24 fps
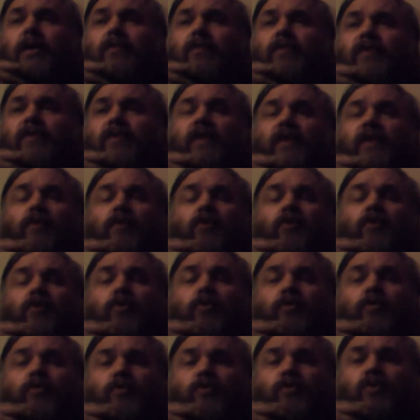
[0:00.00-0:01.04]
Delta
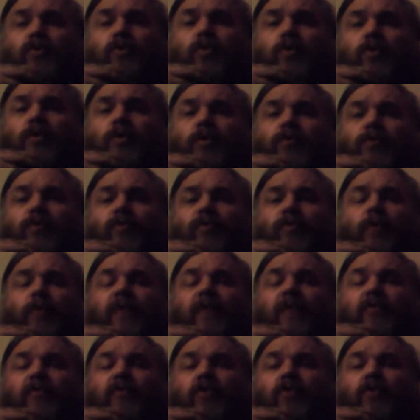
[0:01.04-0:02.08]
Goodrum stories with the
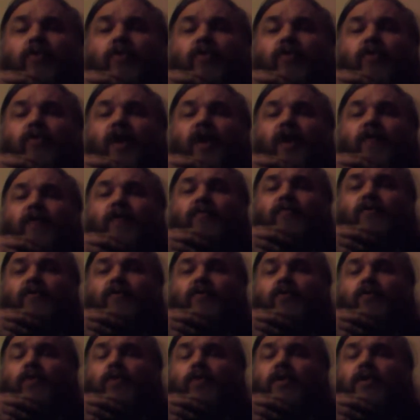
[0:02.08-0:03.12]
Way of Eternal Dove
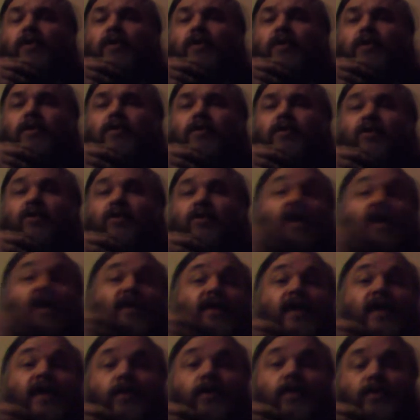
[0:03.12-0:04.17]
stories, and
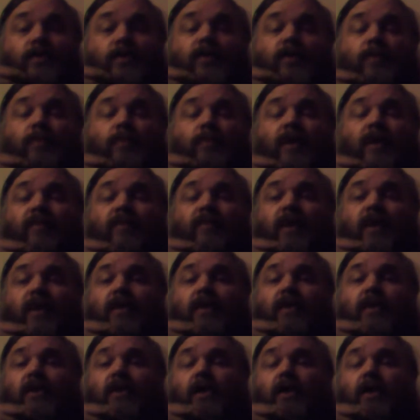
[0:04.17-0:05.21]
Jack Dagger, which is part of that,
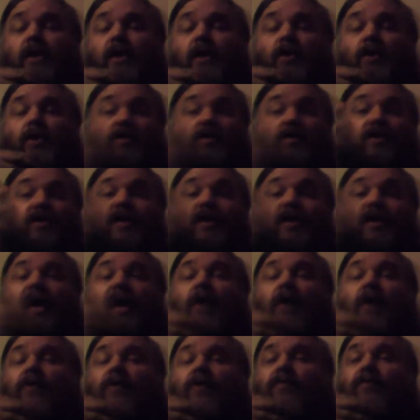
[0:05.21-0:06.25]
because he's a
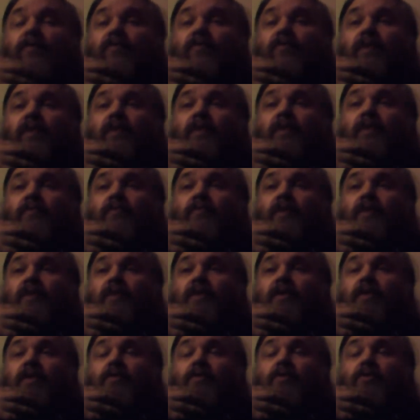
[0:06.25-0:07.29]
character in the
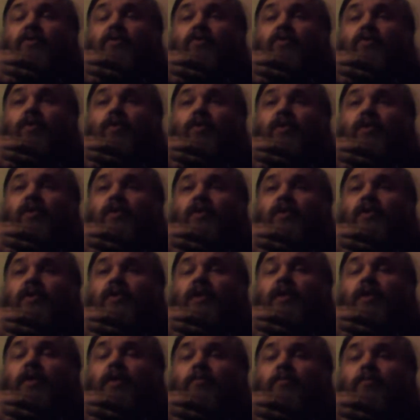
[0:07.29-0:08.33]
Delta stories,
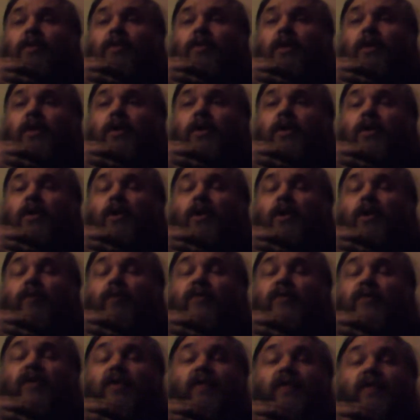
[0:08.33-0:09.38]
and
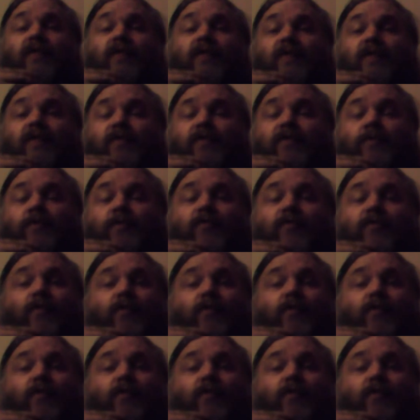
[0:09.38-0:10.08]
obviously they fit with